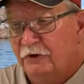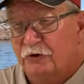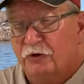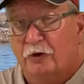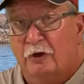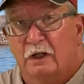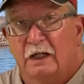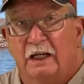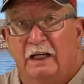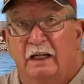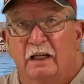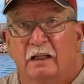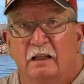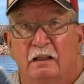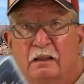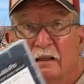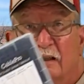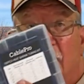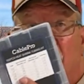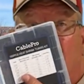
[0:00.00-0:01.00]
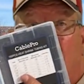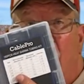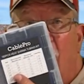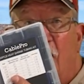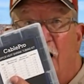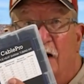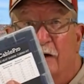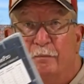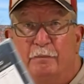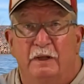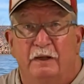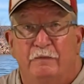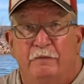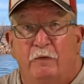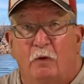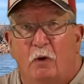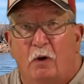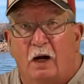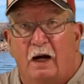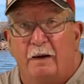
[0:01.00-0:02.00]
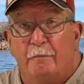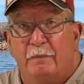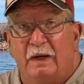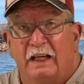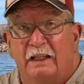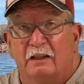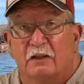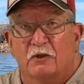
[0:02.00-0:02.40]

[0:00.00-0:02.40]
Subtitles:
shrink on before I made the